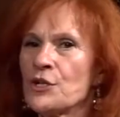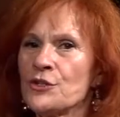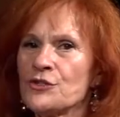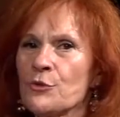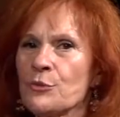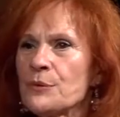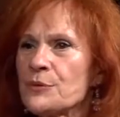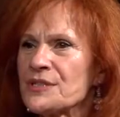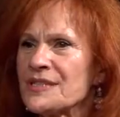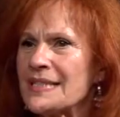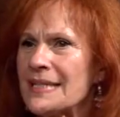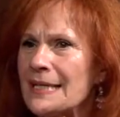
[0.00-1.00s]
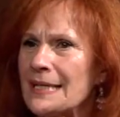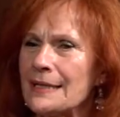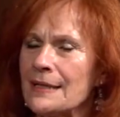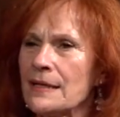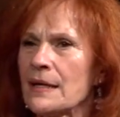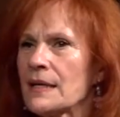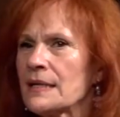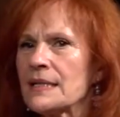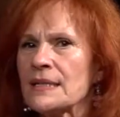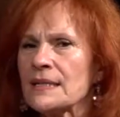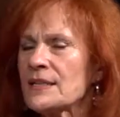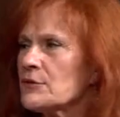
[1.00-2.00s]
So we were seeing
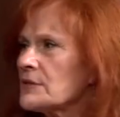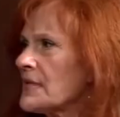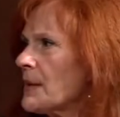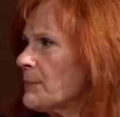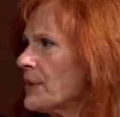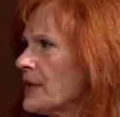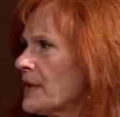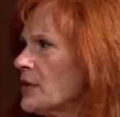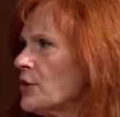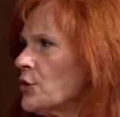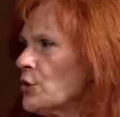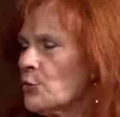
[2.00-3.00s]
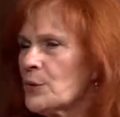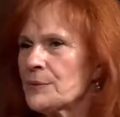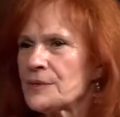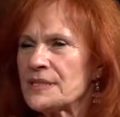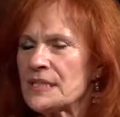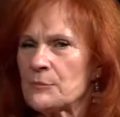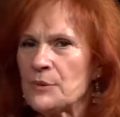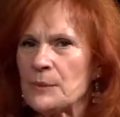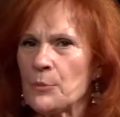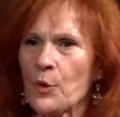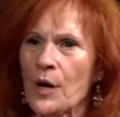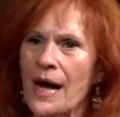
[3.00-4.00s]
illegal dumping. We were seeing
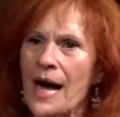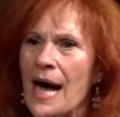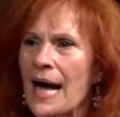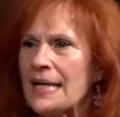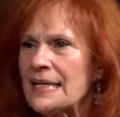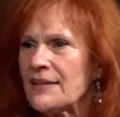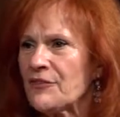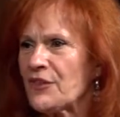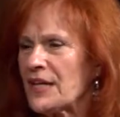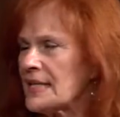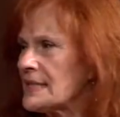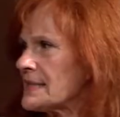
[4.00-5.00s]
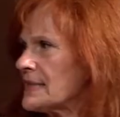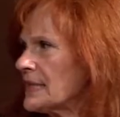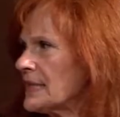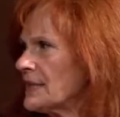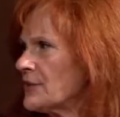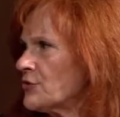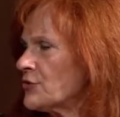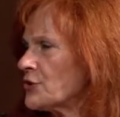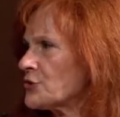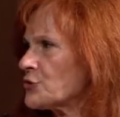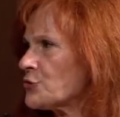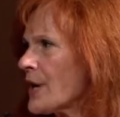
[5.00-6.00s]
people hiding things in
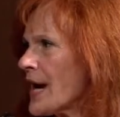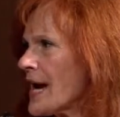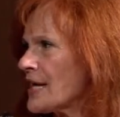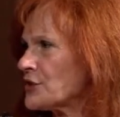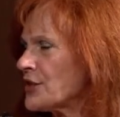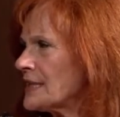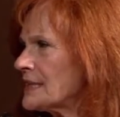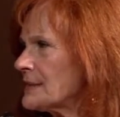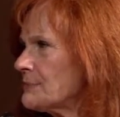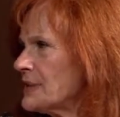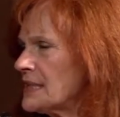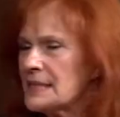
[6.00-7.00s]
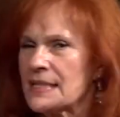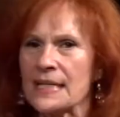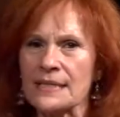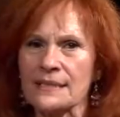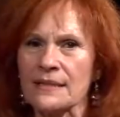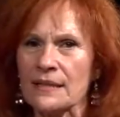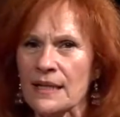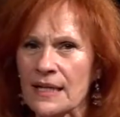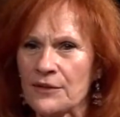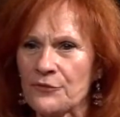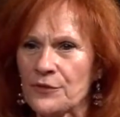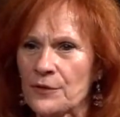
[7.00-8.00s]
their trash and being taken to the
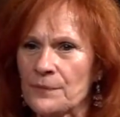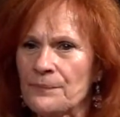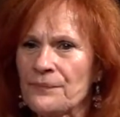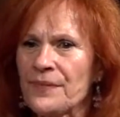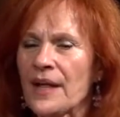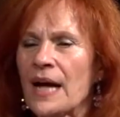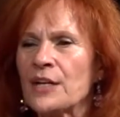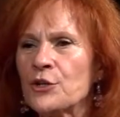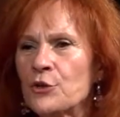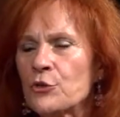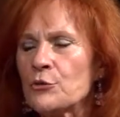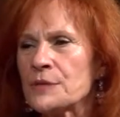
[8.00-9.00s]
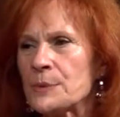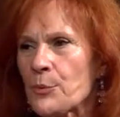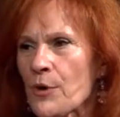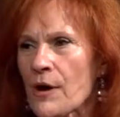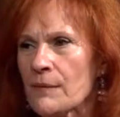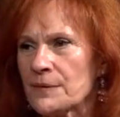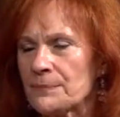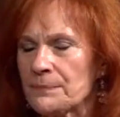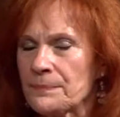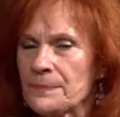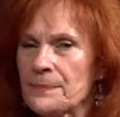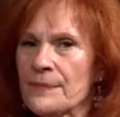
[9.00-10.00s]
landfill. I knew it was a problem.
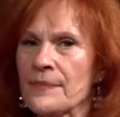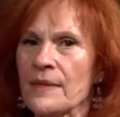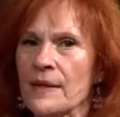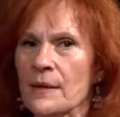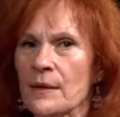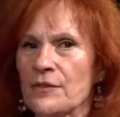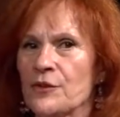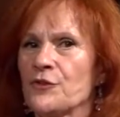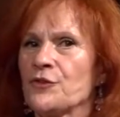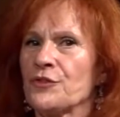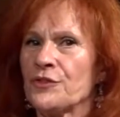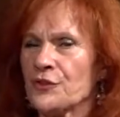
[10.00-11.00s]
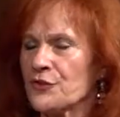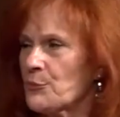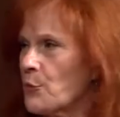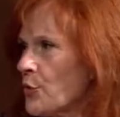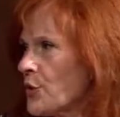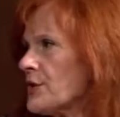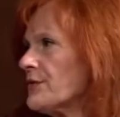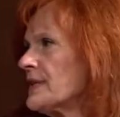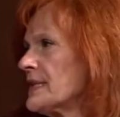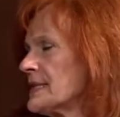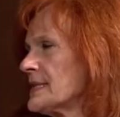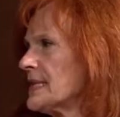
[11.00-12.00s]
There's more of
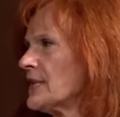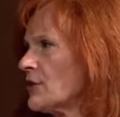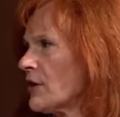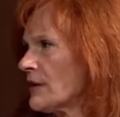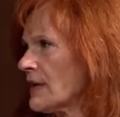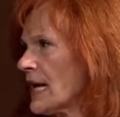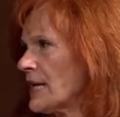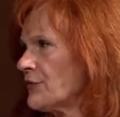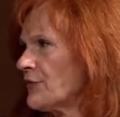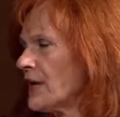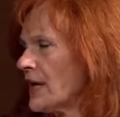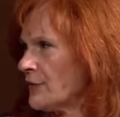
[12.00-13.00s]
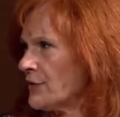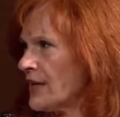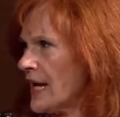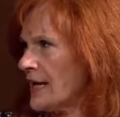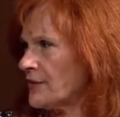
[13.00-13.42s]
this in our life every day.